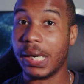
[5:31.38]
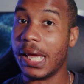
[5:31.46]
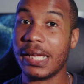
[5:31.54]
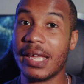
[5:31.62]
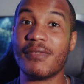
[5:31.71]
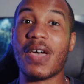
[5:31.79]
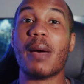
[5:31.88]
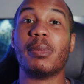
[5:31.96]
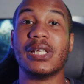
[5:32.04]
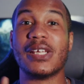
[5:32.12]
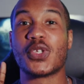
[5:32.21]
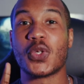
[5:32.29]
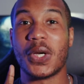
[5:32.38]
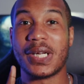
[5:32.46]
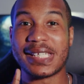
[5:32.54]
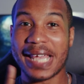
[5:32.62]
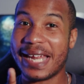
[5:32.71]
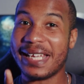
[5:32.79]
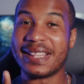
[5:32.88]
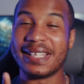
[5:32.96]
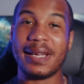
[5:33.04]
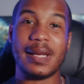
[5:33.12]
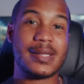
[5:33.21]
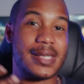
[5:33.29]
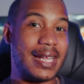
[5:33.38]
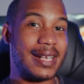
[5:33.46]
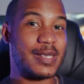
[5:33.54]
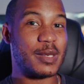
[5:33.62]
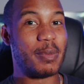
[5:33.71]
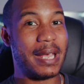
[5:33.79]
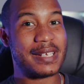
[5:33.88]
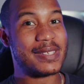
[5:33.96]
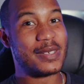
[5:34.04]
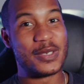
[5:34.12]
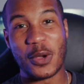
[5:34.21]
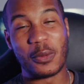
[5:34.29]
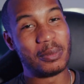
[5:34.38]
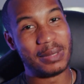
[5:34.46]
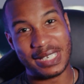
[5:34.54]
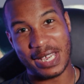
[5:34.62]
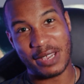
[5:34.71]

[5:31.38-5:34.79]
But hey, if Apple has taught us anything, it's that specs don't mean